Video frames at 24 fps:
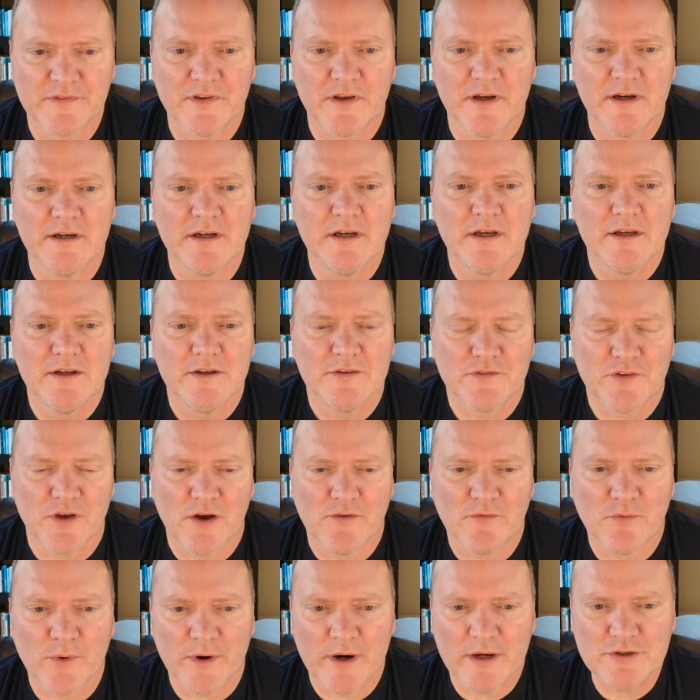a
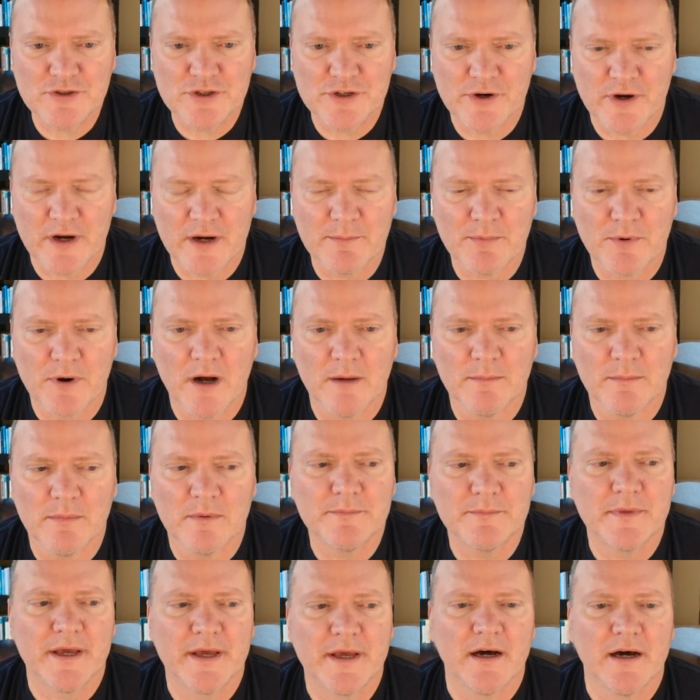software engineering
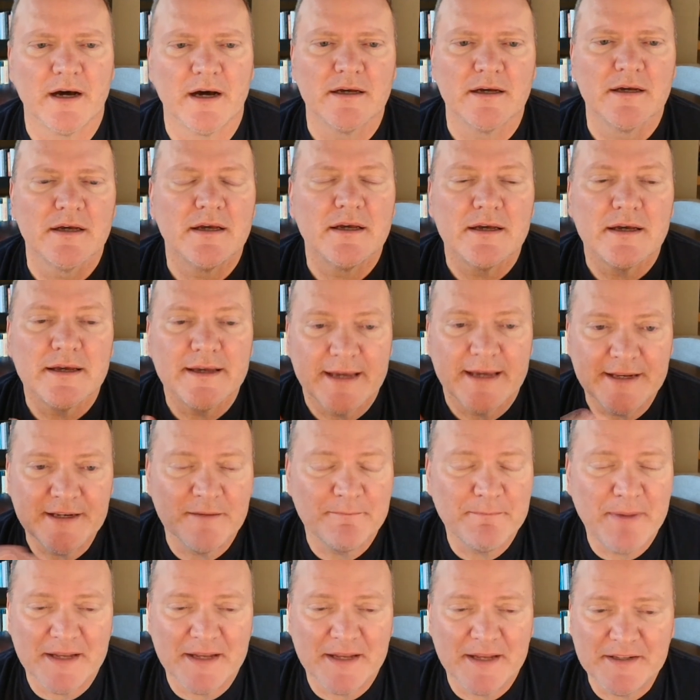problem.
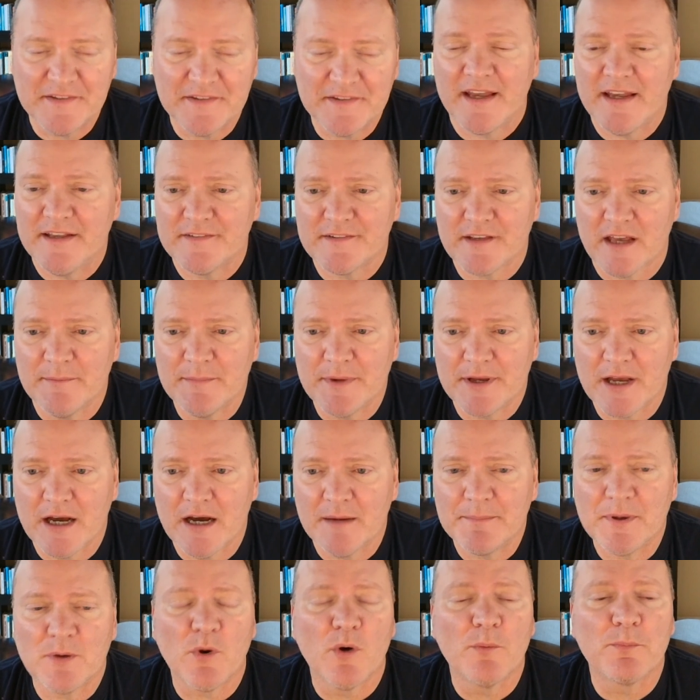Independence Day is coming
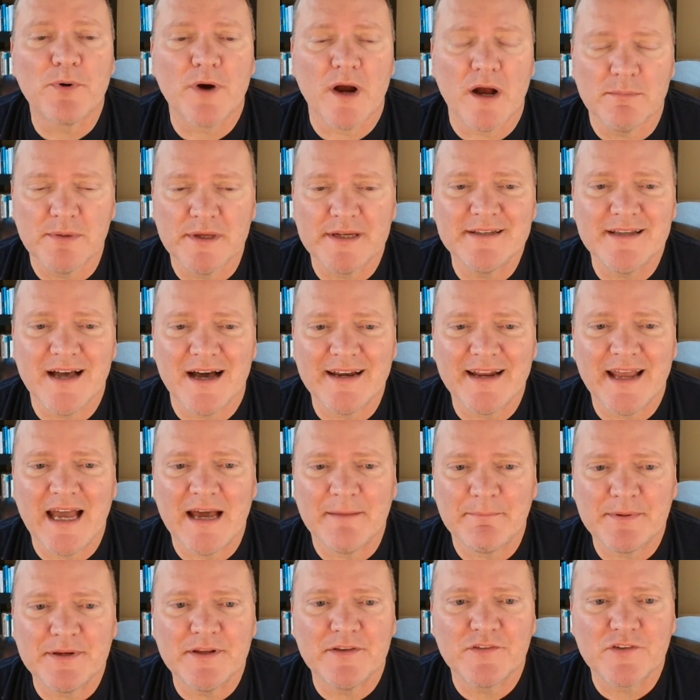up. It will probably not
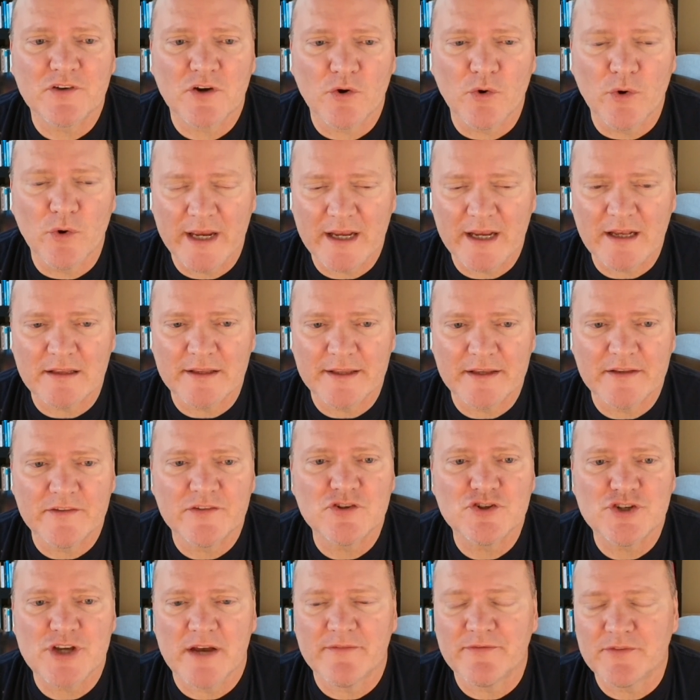happen as quickly as
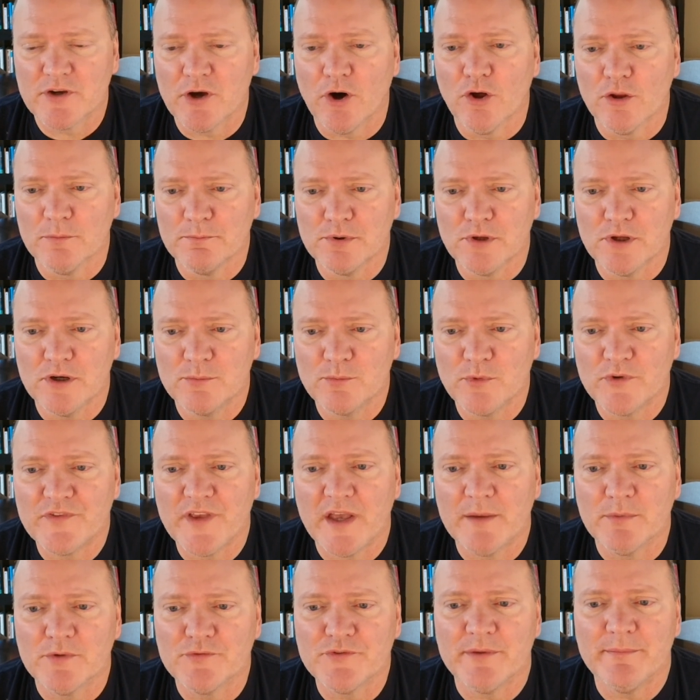Jeff Goldblum was
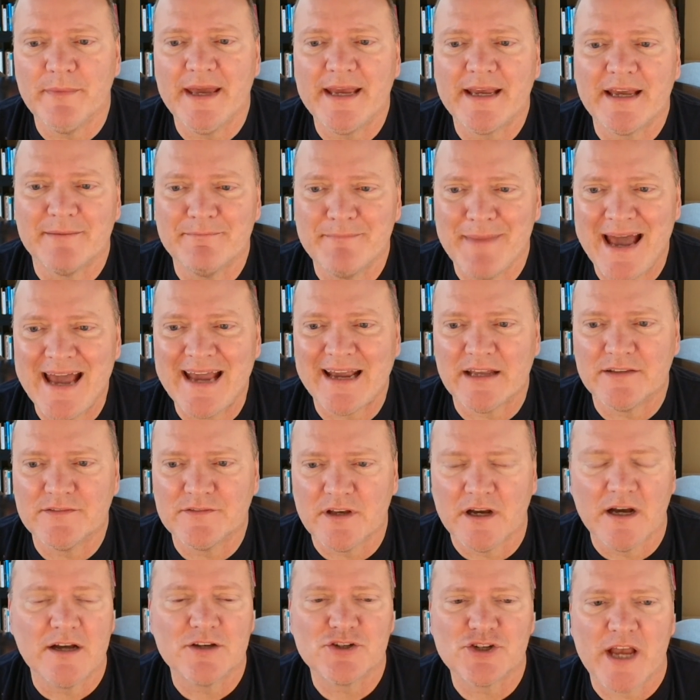able to make a
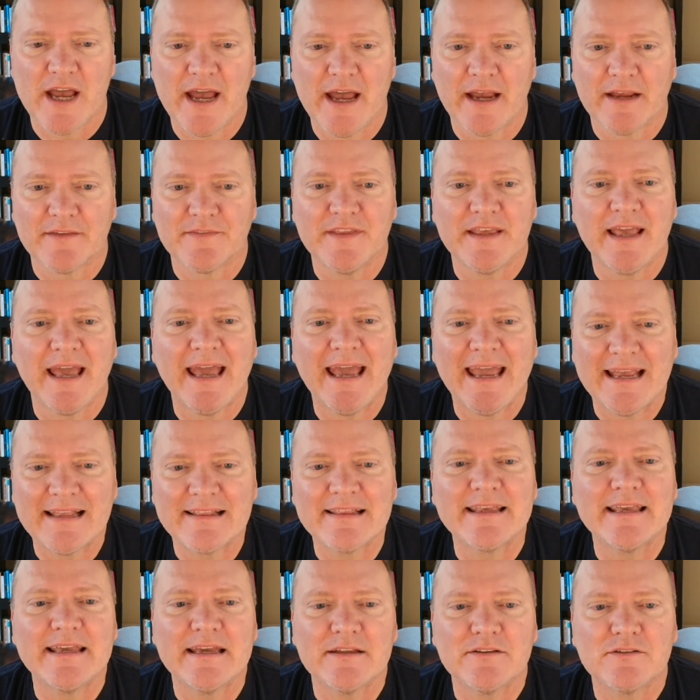Macintosh hack the
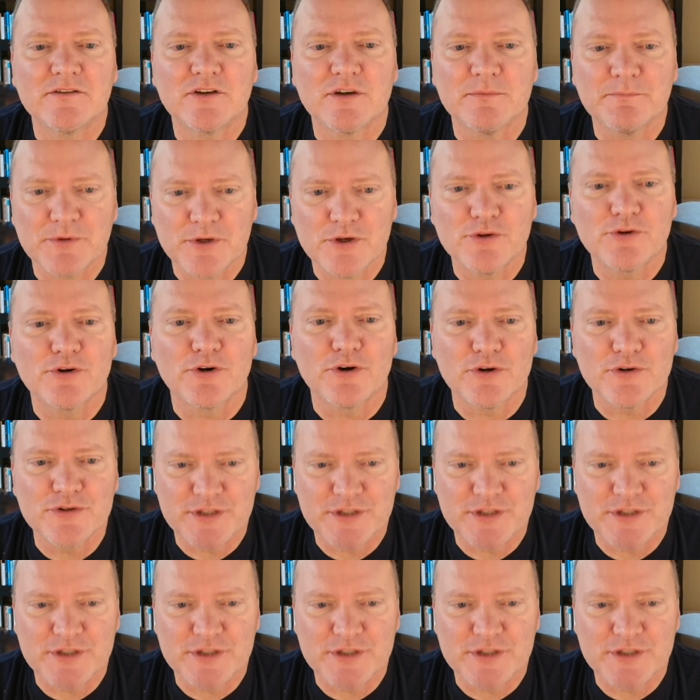alien computers